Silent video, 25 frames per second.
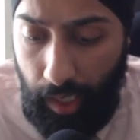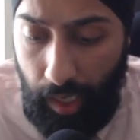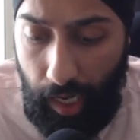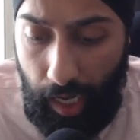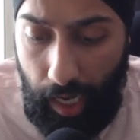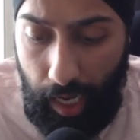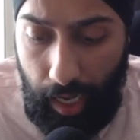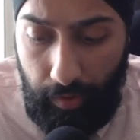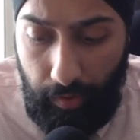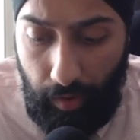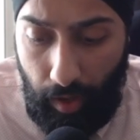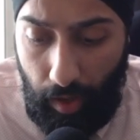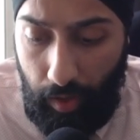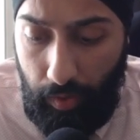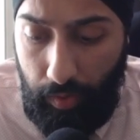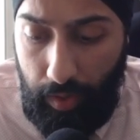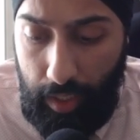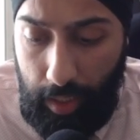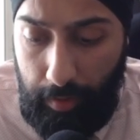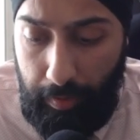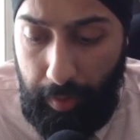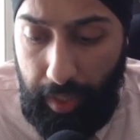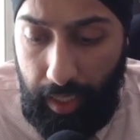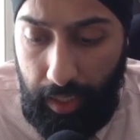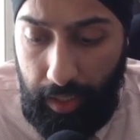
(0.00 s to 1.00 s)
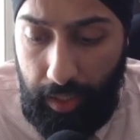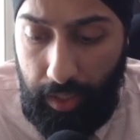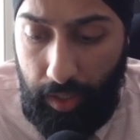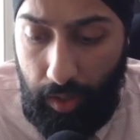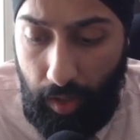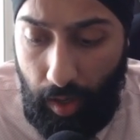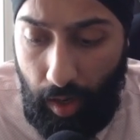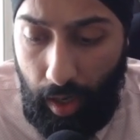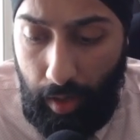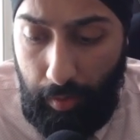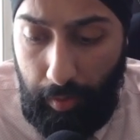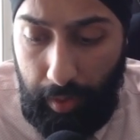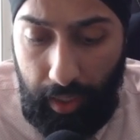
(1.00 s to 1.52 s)
I've always been a
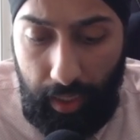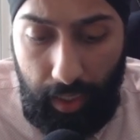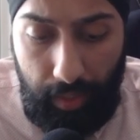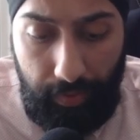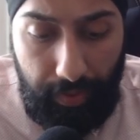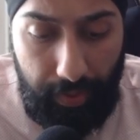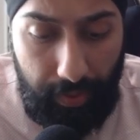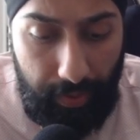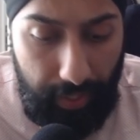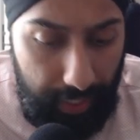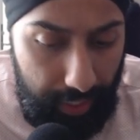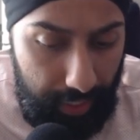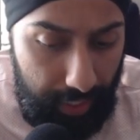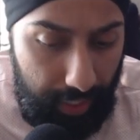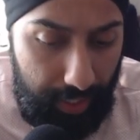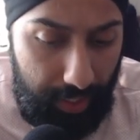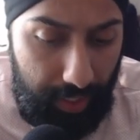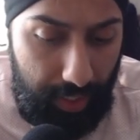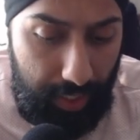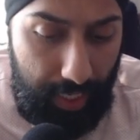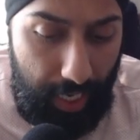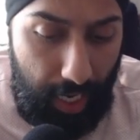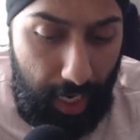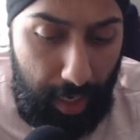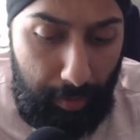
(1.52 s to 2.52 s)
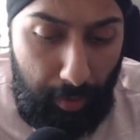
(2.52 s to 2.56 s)
strong believer in understanding